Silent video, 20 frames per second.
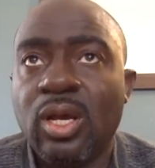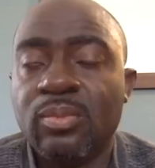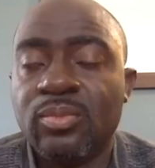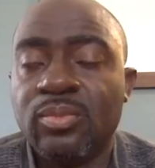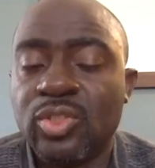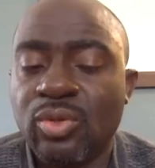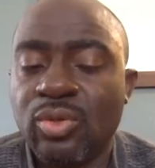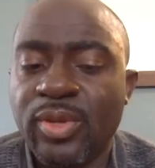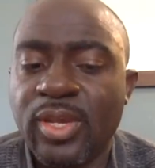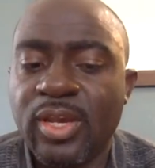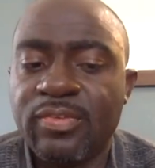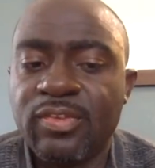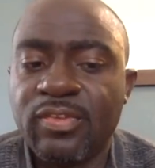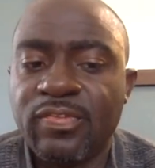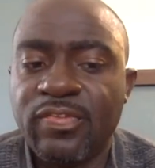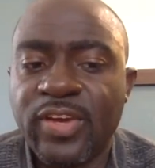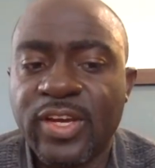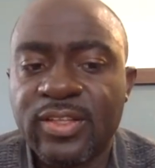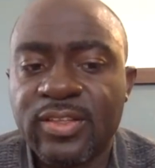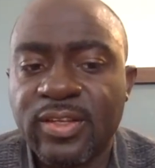So we have to
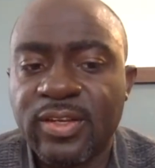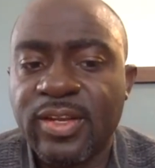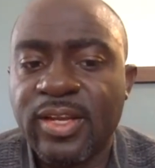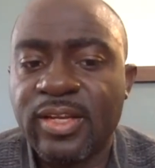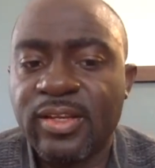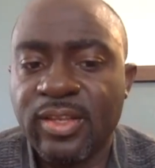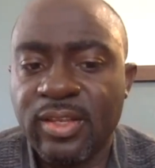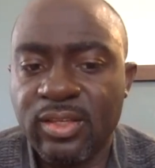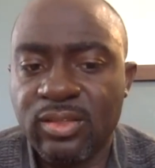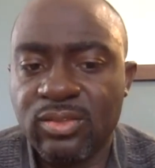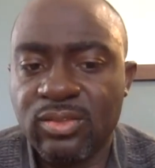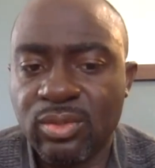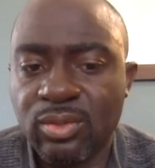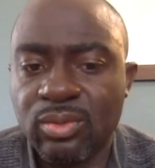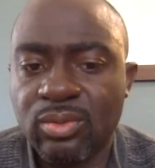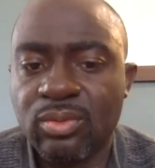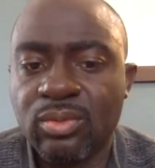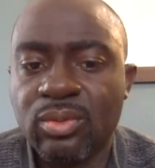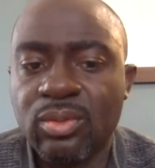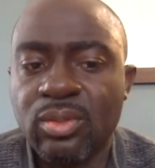factor that
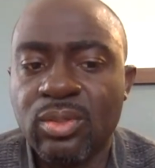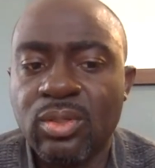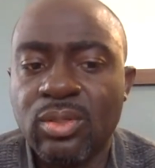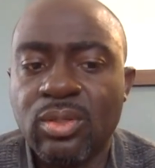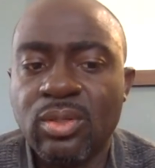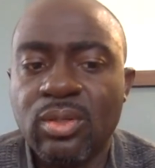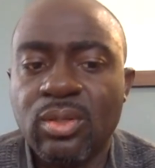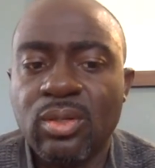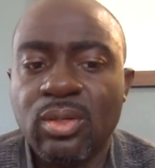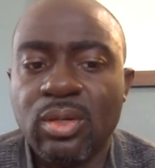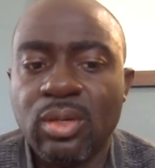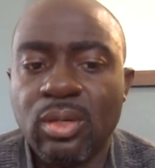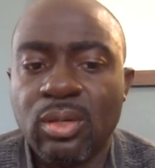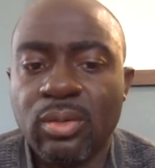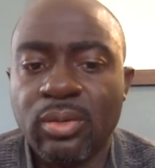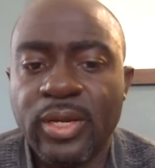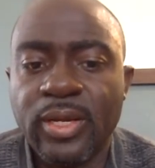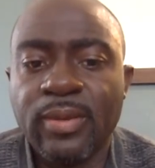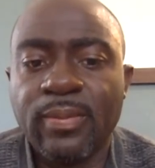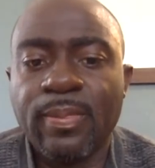into, all
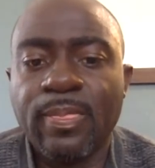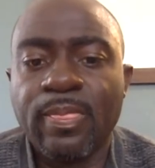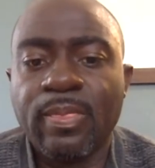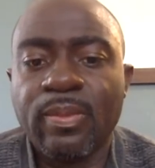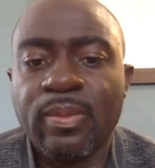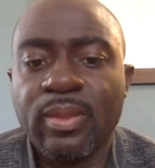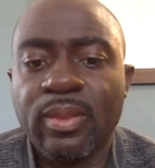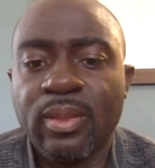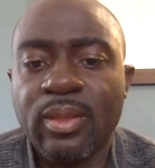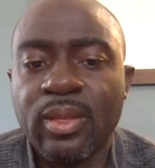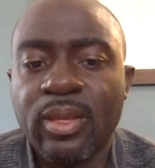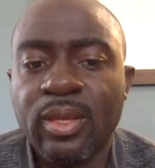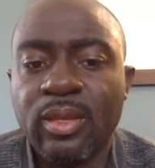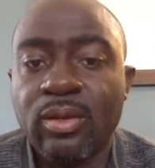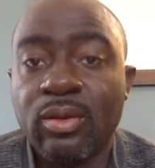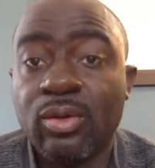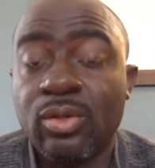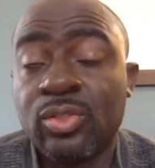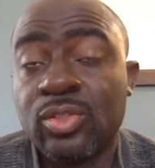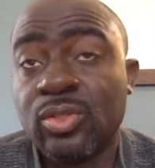right.
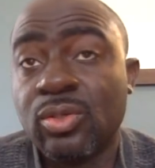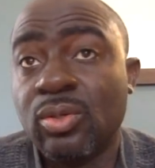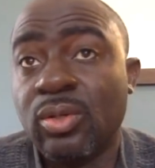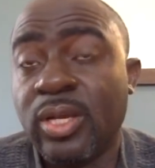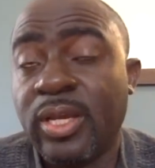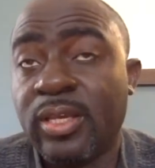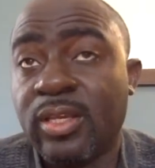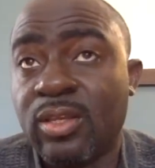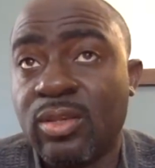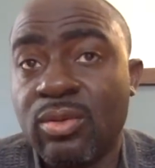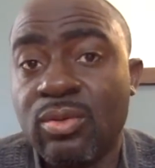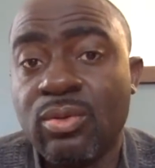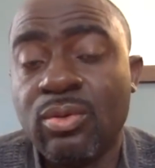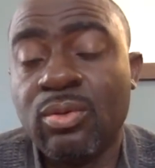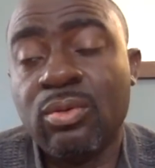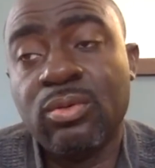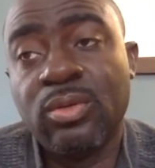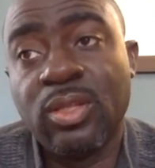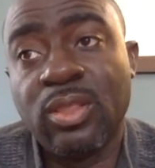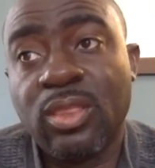And also, like
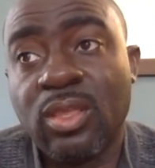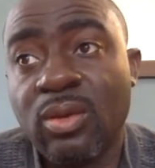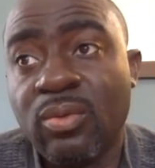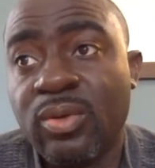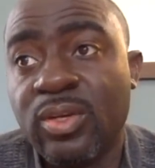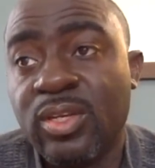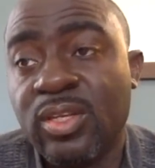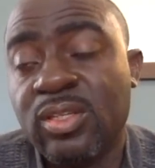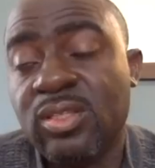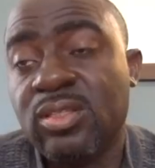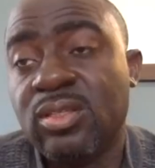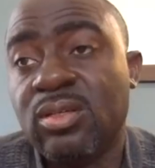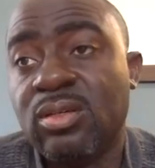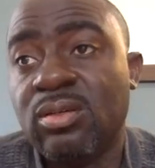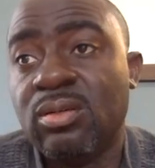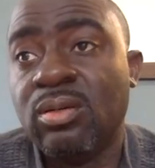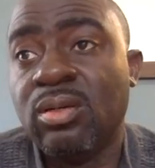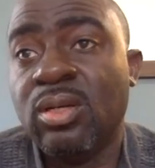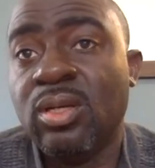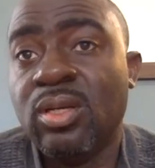the thing with
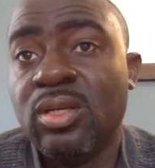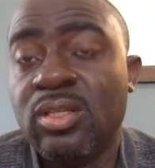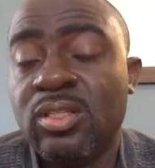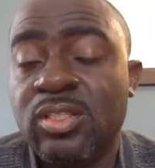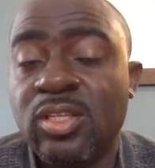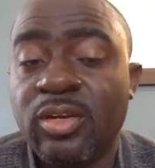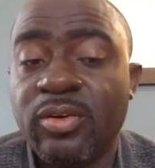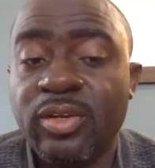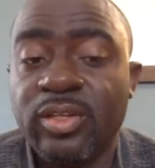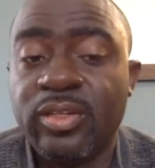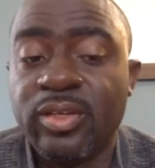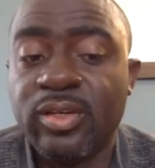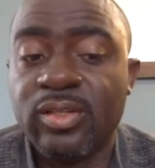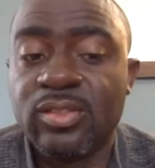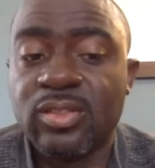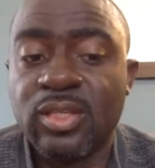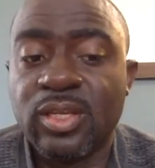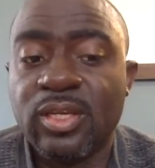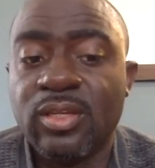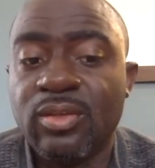diesel generator
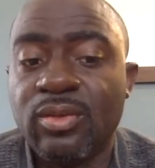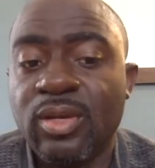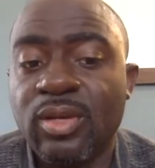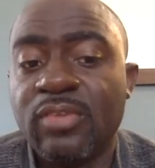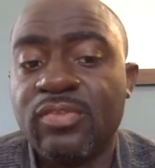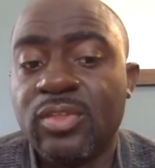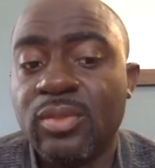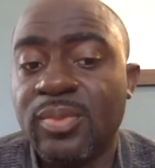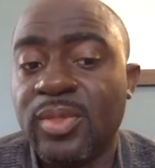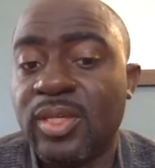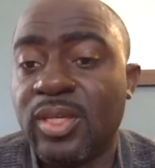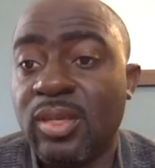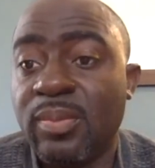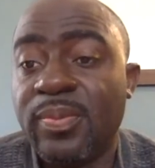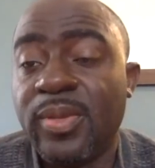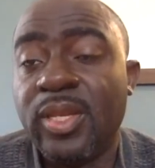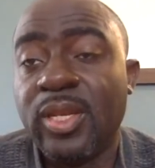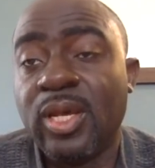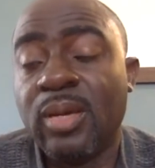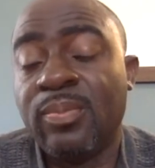is like you have to be
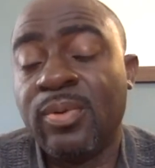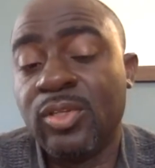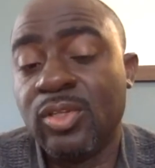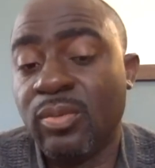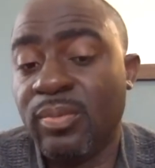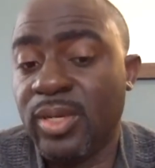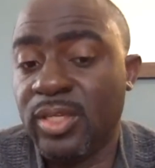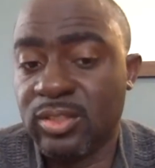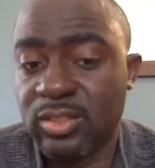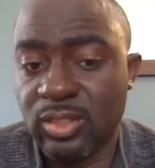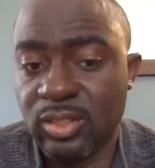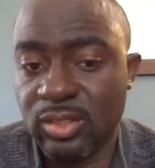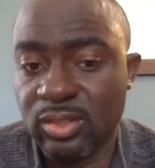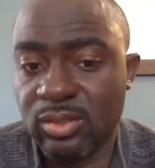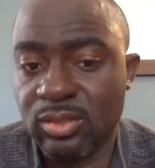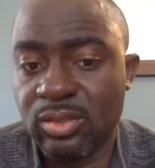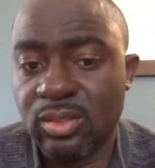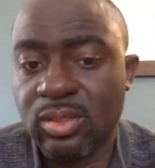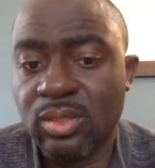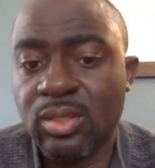keeping up on your
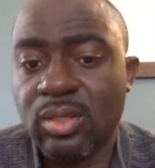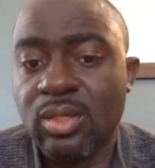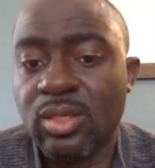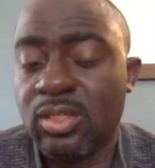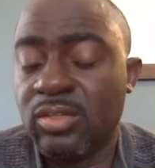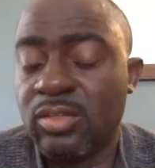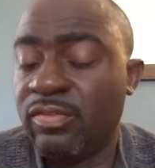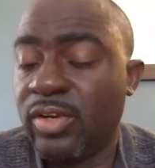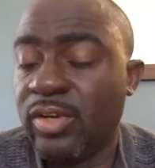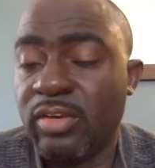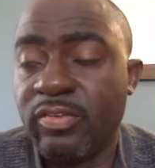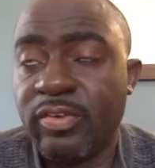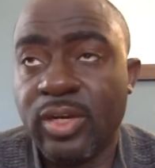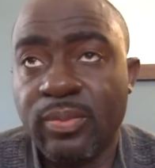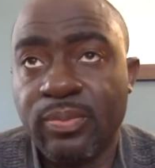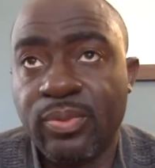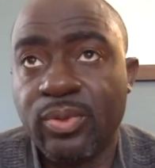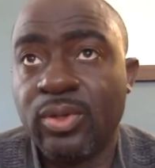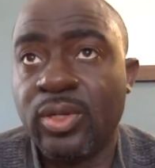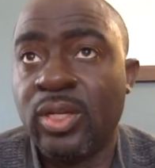maintenance. It's very, very
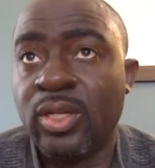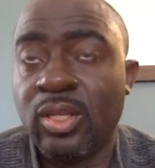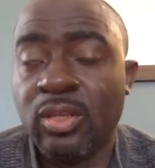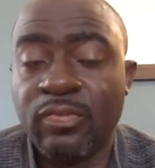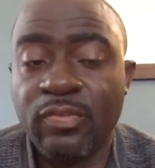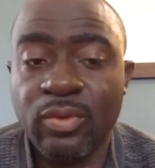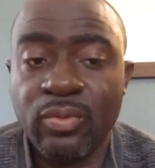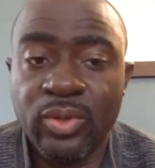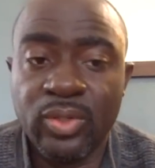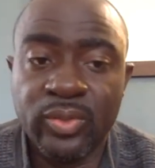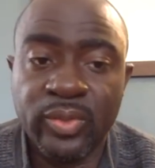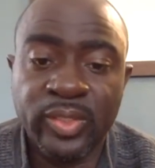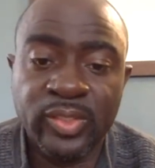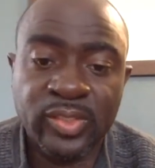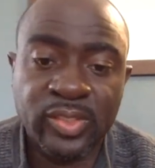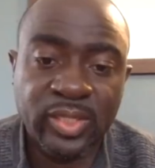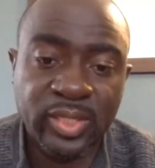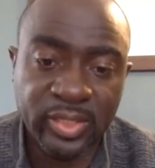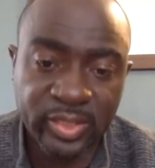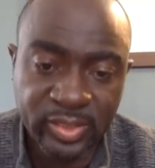important. If you want to
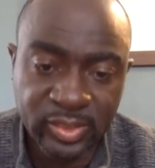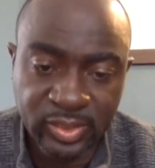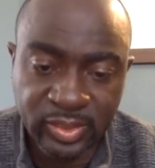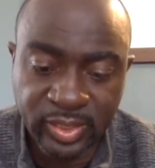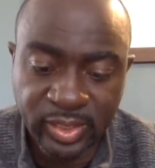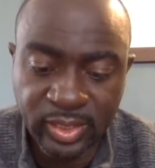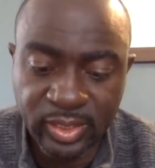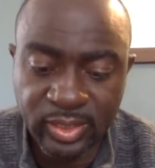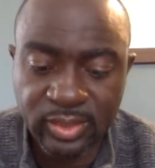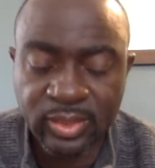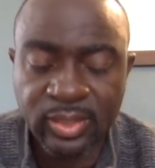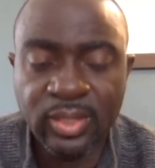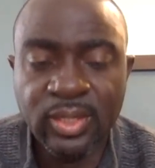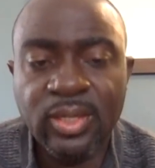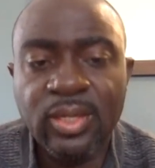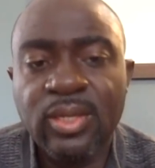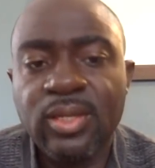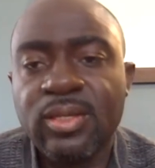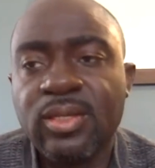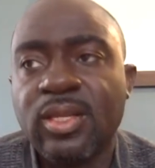extend
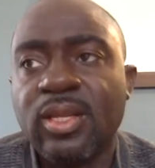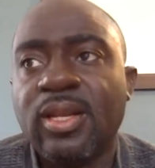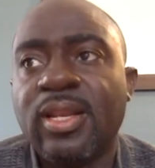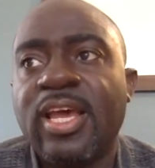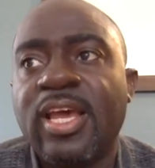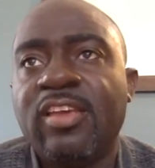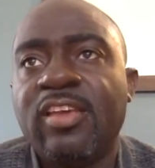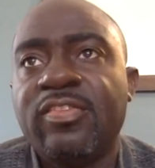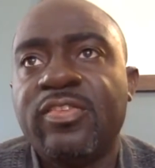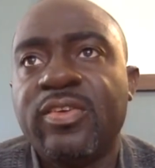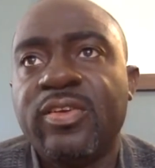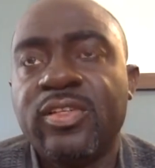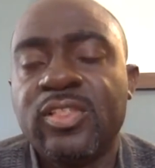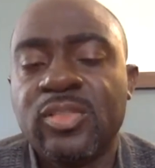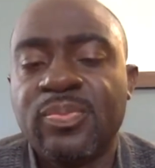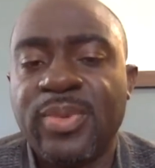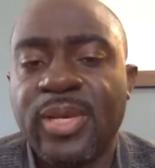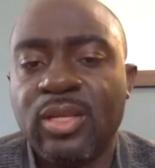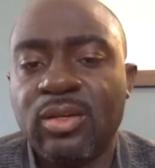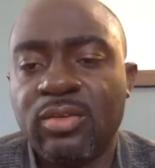the
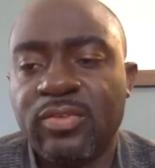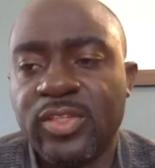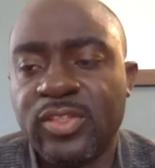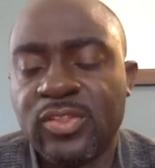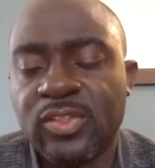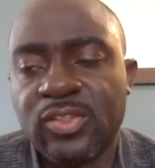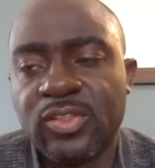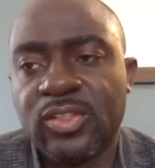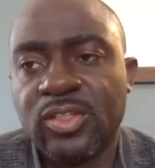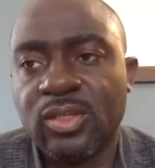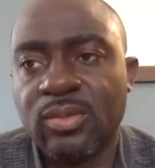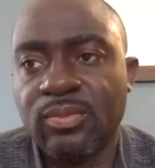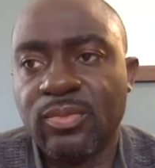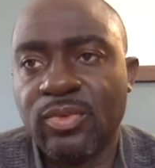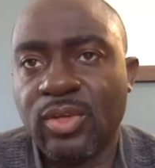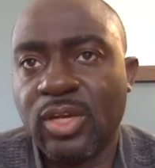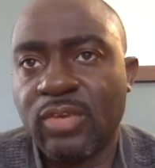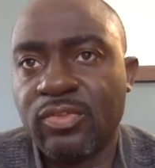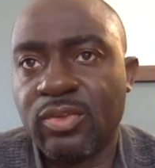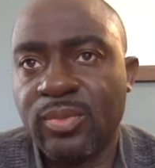lifespan of the system,
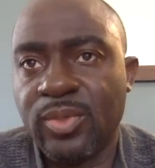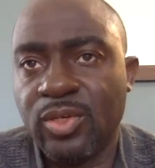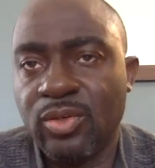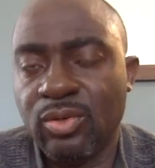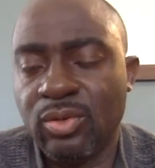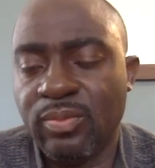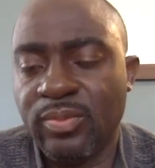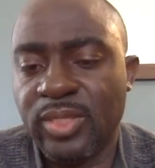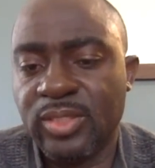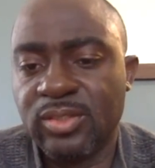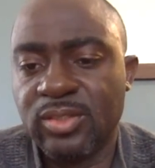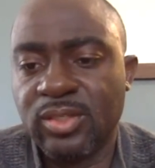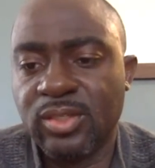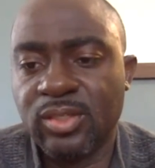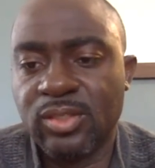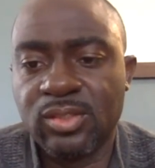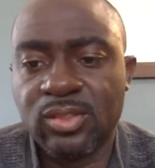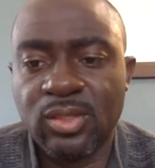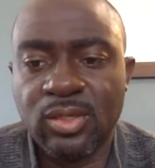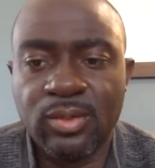you have to be doing
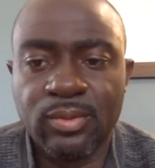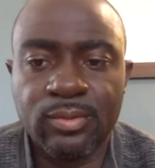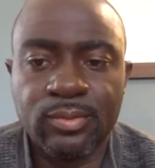maintenance.